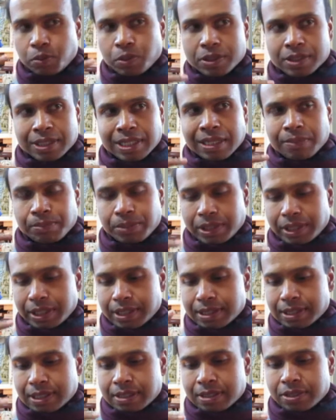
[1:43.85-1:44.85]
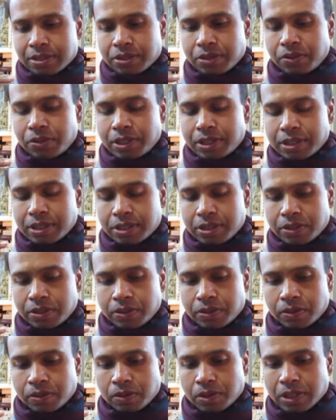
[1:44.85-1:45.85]
what's happening is as soon as
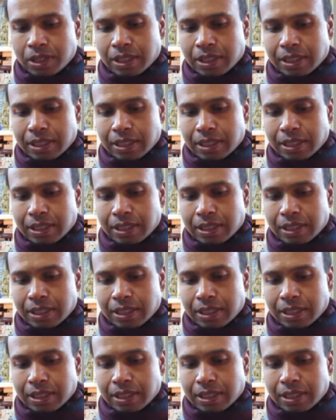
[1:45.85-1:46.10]
you